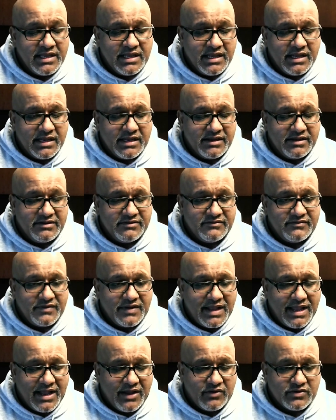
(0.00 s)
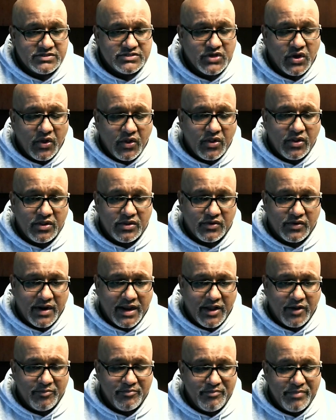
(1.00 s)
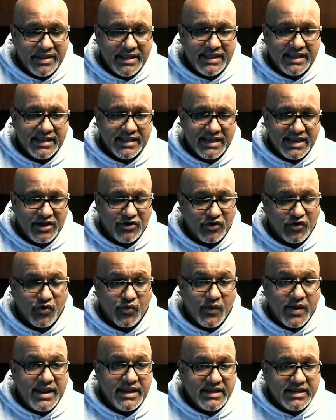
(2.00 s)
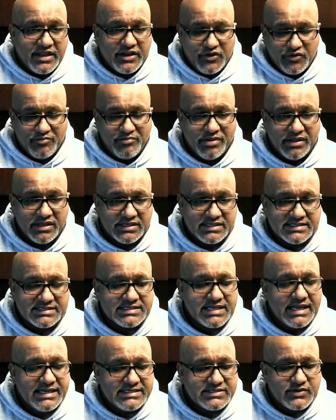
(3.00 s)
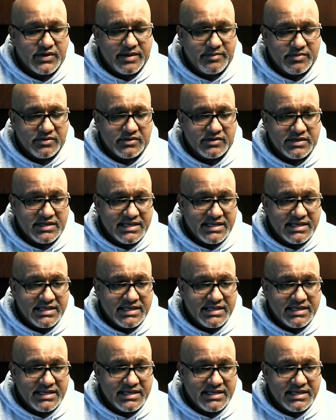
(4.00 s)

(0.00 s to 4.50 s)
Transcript: of how tall or how big and how great can you build a skyscraper?